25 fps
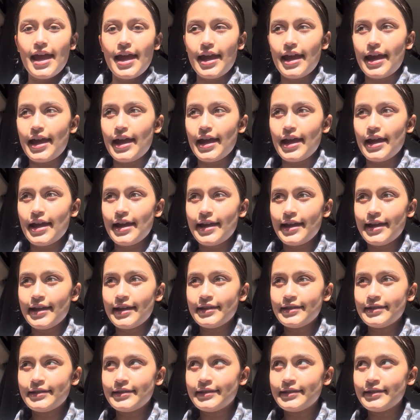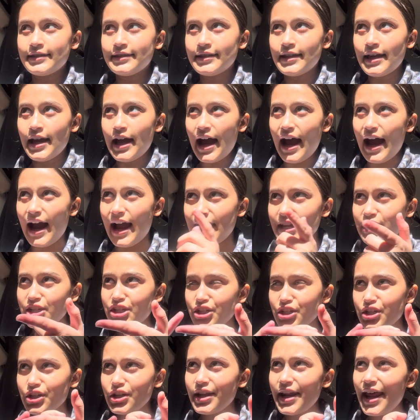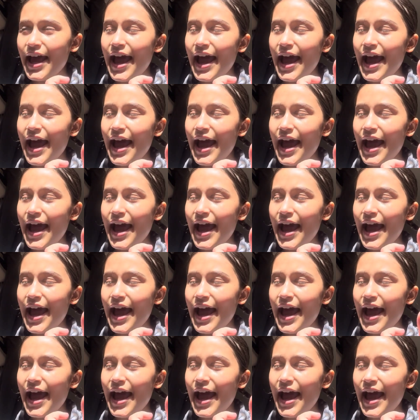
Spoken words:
And I should